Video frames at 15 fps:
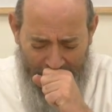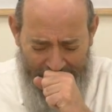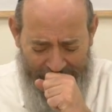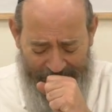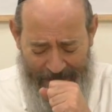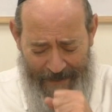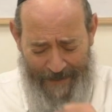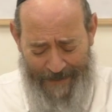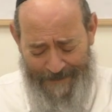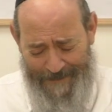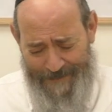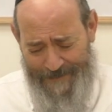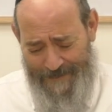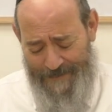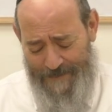sorry.
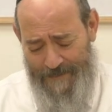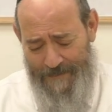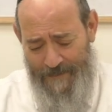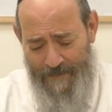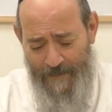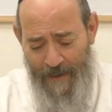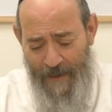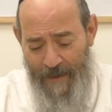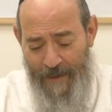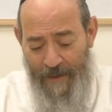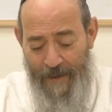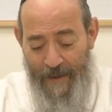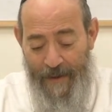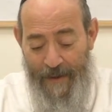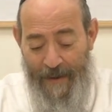
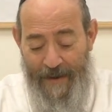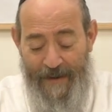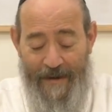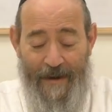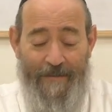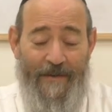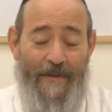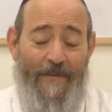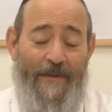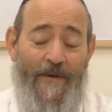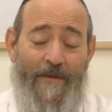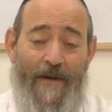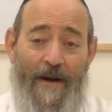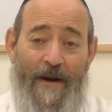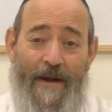He comes up with
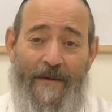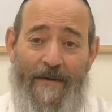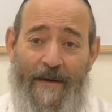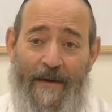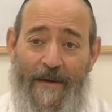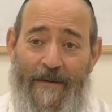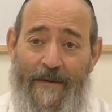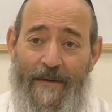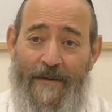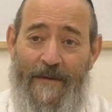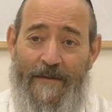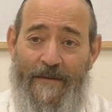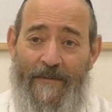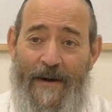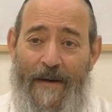a great idea.
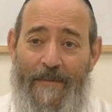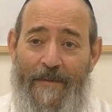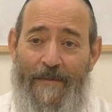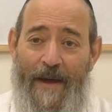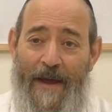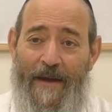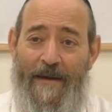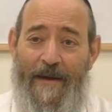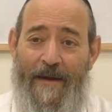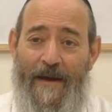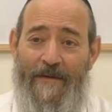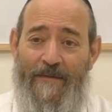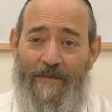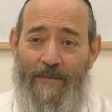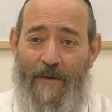To rob a bank, you
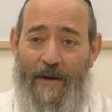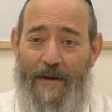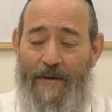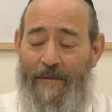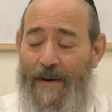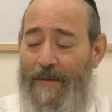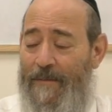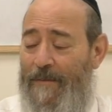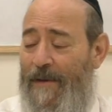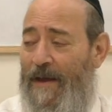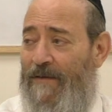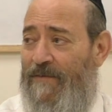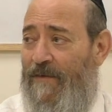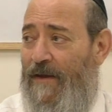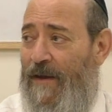can't just walk in and rob a
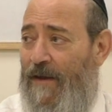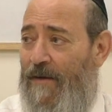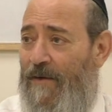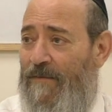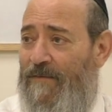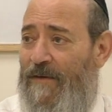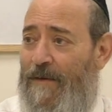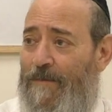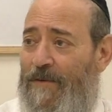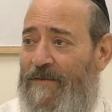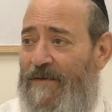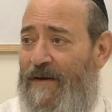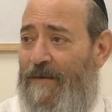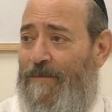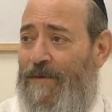bank. So he goes and he puts
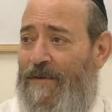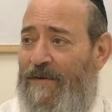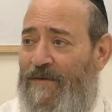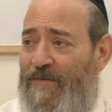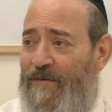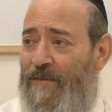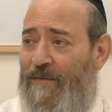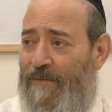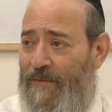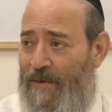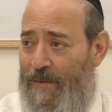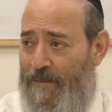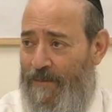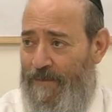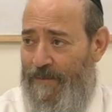on a police
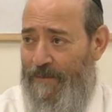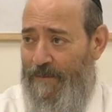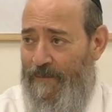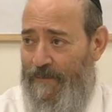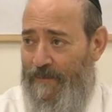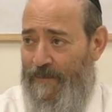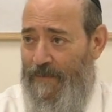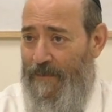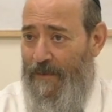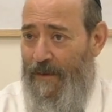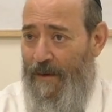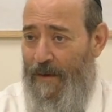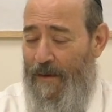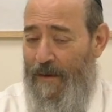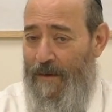uniform.
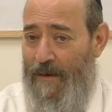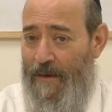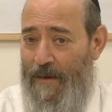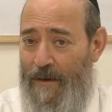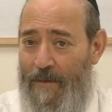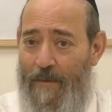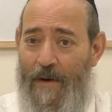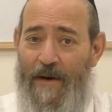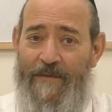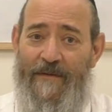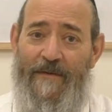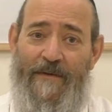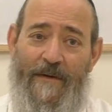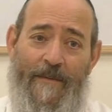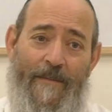And he walks
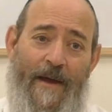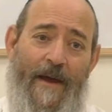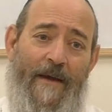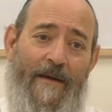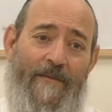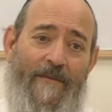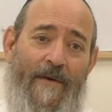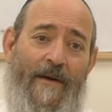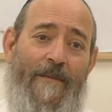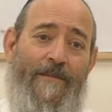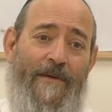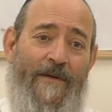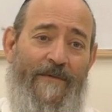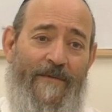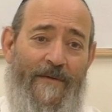into the bank, he's wearing a police